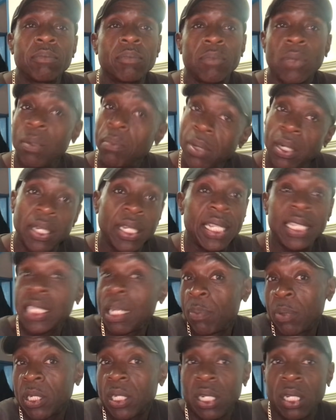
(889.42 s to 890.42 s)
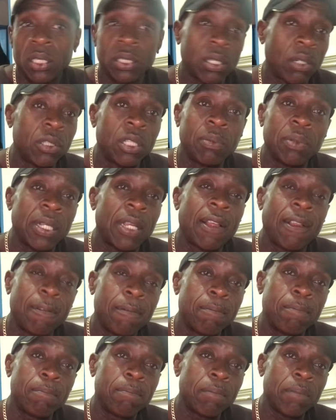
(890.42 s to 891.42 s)
Remember, he's upper class, Tony Blair.
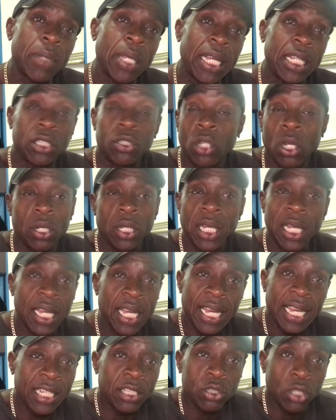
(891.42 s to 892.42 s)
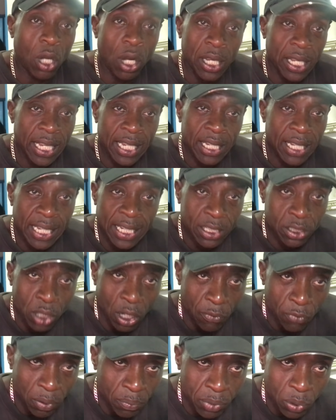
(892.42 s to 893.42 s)
He's
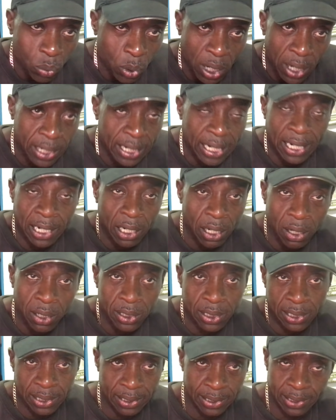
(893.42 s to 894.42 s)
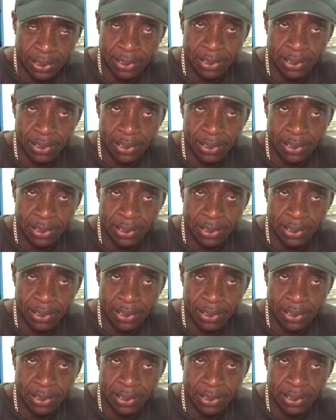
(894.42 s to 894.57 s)
not from the working classes.